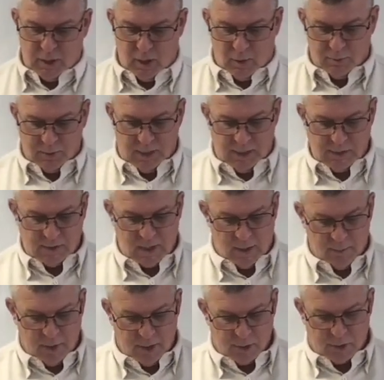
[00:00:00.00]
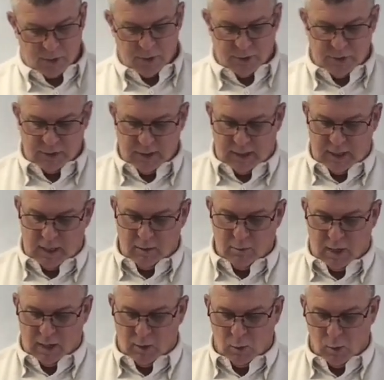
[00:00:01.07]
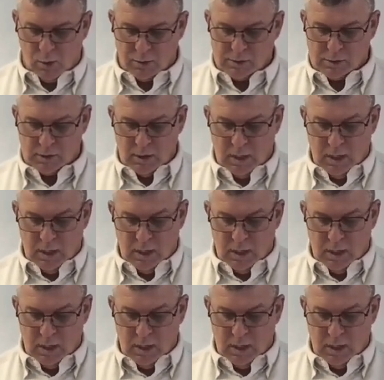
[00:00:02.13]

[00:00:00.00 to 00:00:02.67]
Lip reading: companies that ministered to the king by course,